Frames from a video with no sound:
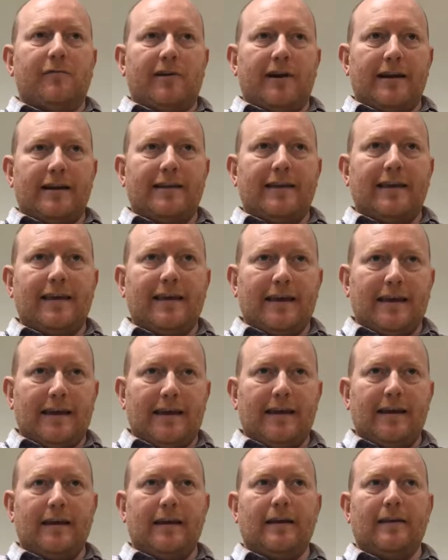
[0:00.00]
for AT
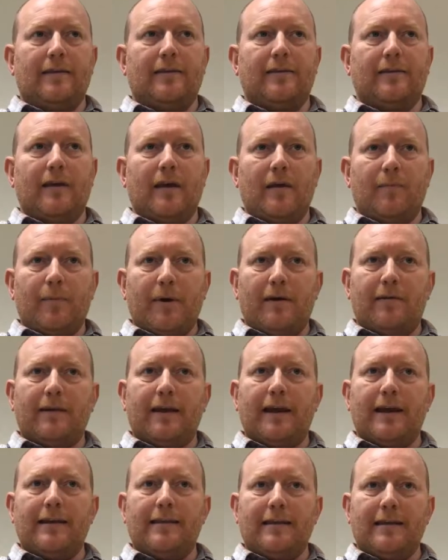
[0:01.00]
is
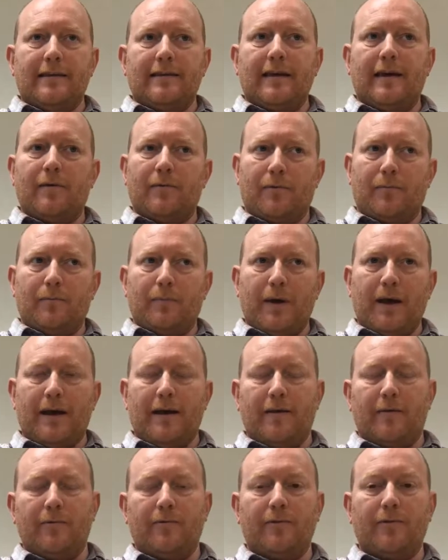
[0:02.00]
about
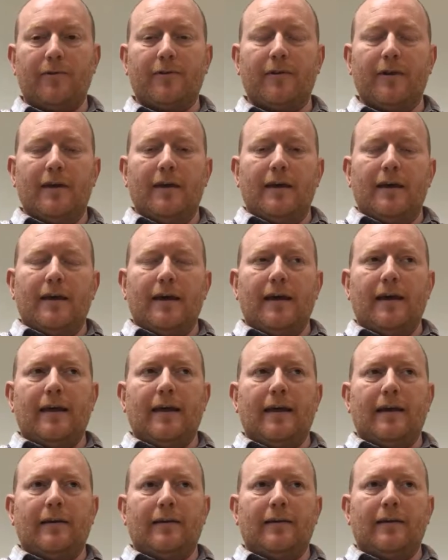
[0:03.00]
£80,000,
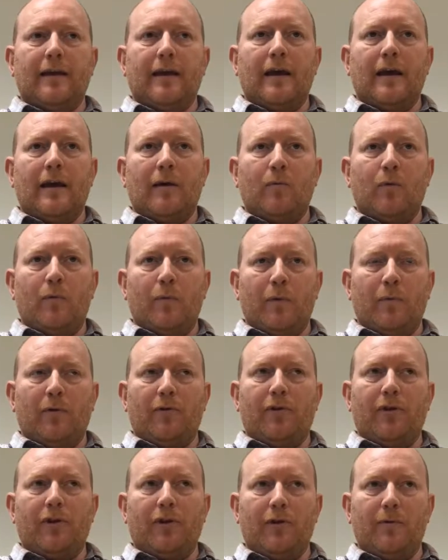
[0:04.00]
and what we
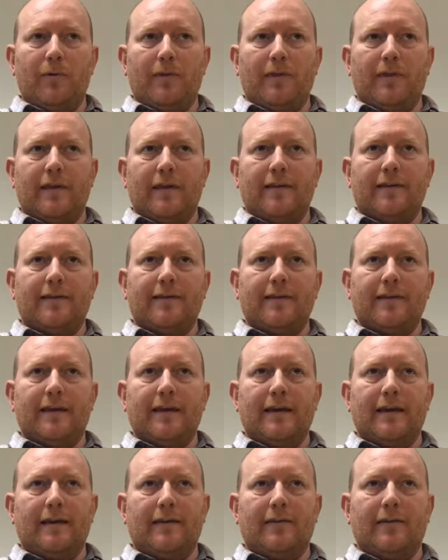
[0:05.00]
want to do with this
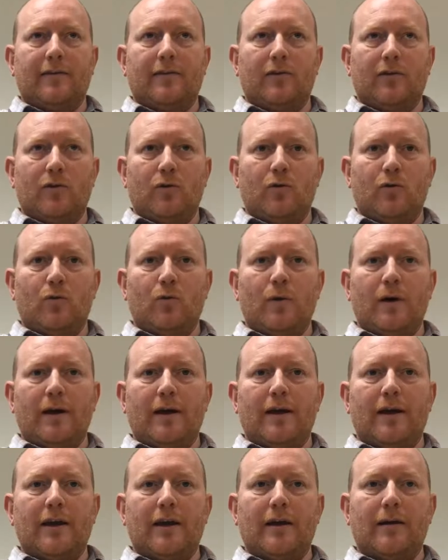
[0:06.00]
is to
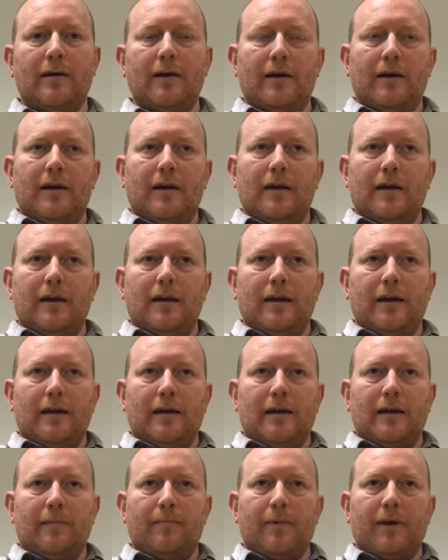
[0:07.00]

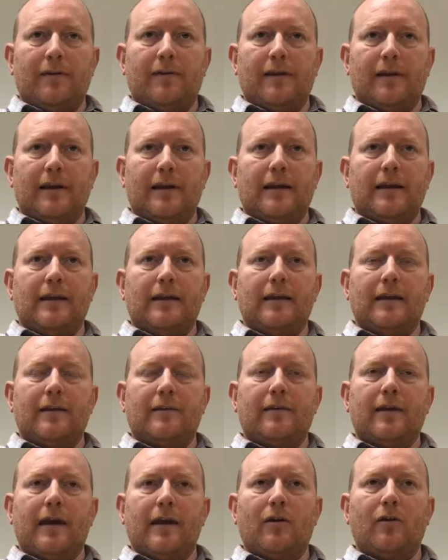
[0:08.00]
basically
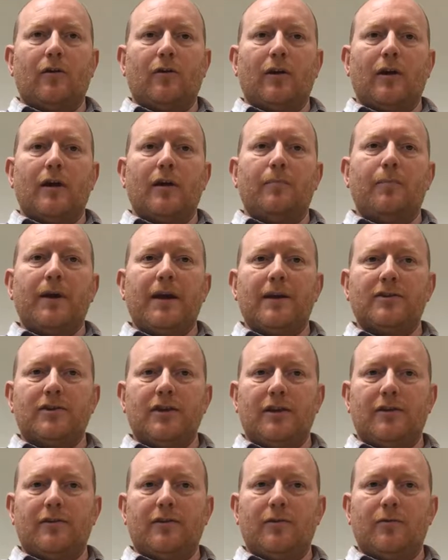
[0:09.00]
take on a
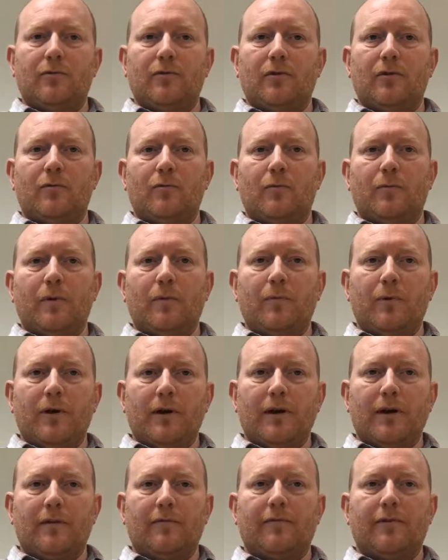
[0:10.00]
PhD student who will be
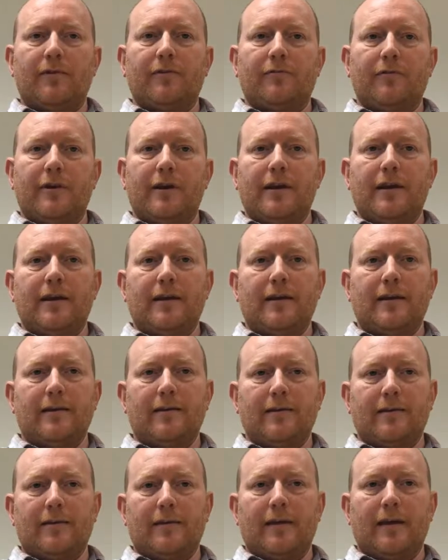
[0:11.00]
working for 3
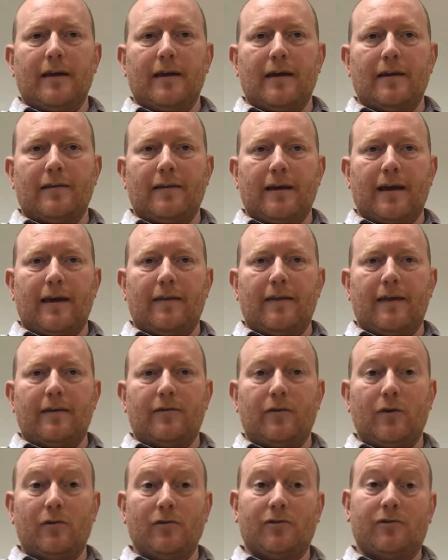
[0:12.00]
years to get
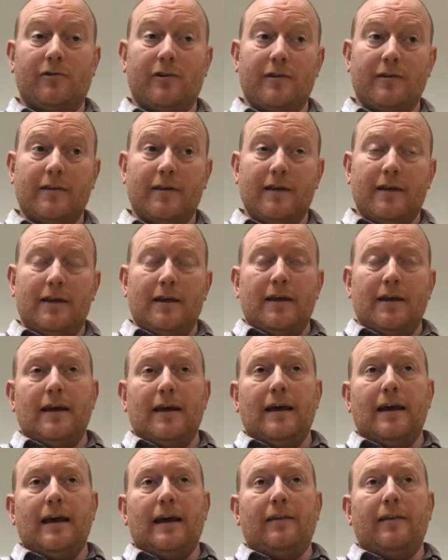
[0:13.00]
their doctorate,
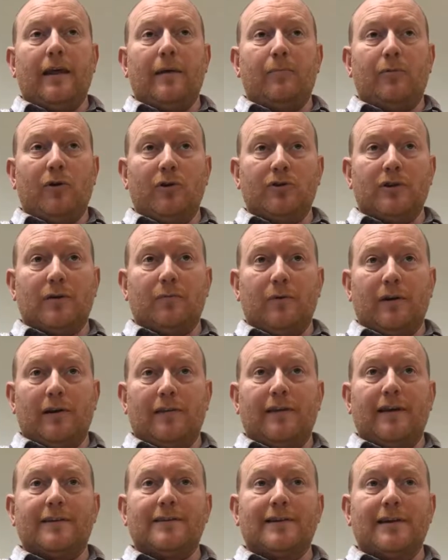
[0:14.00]
and their project will
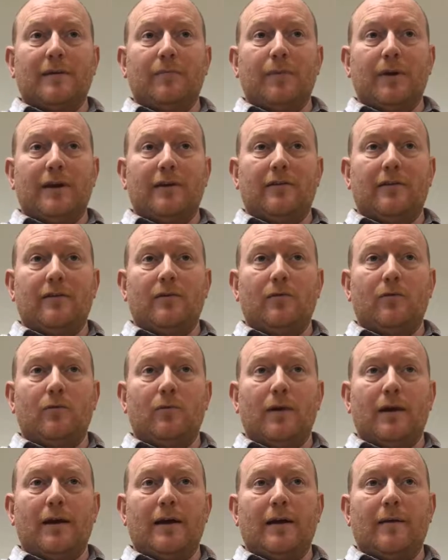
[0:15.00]
essentially be
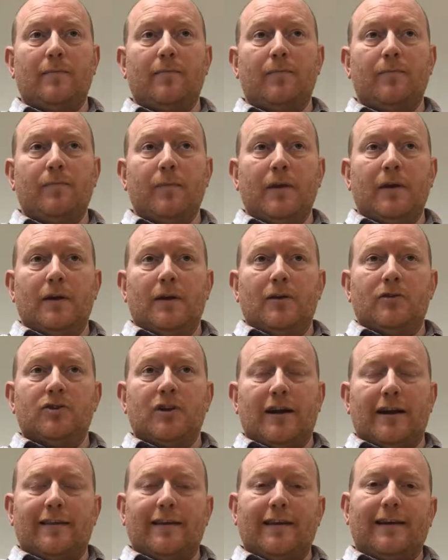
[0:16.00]
to
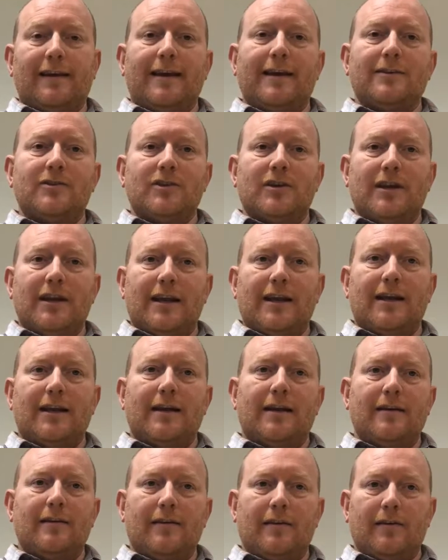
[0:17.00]
genetically
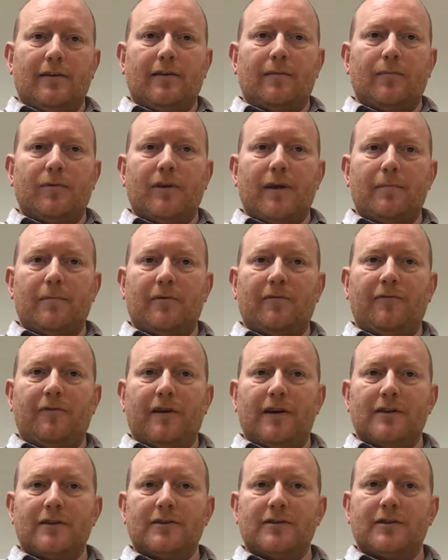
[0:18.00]
engineer some
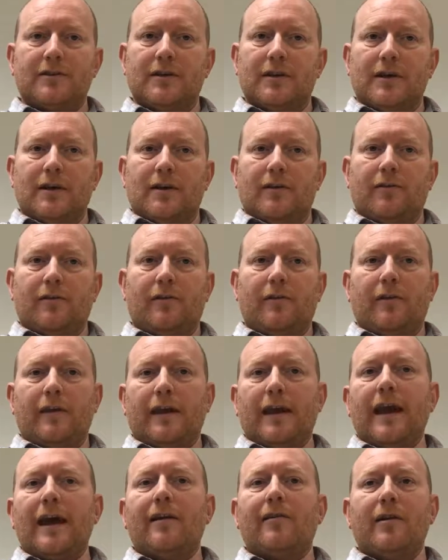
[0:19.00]
zebrafish so that
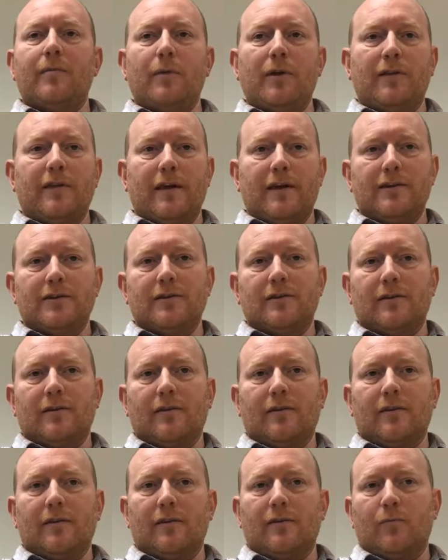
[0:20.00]
they carry
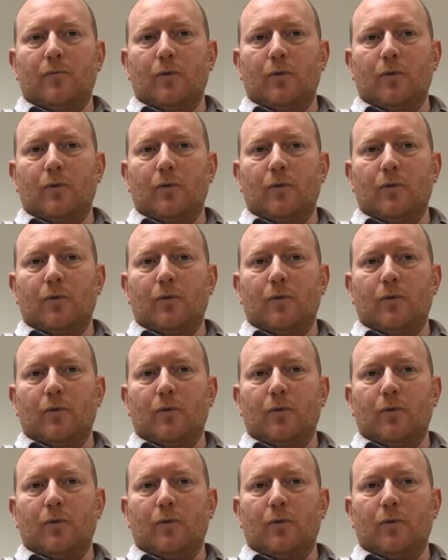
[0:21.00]
mutations that